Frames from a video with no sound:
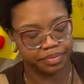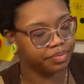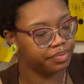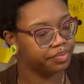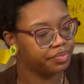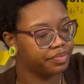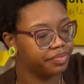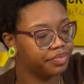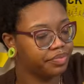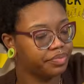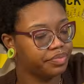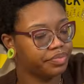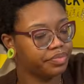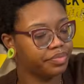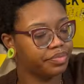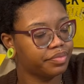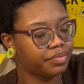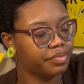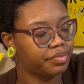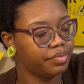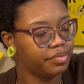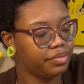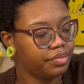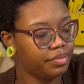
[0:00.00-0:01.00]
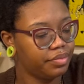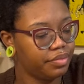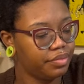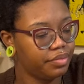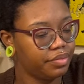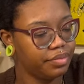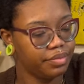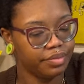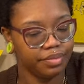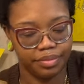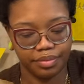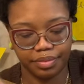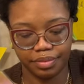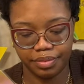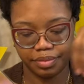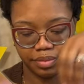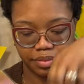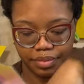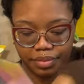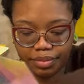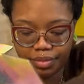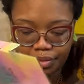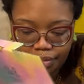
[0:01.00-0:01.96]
(silence)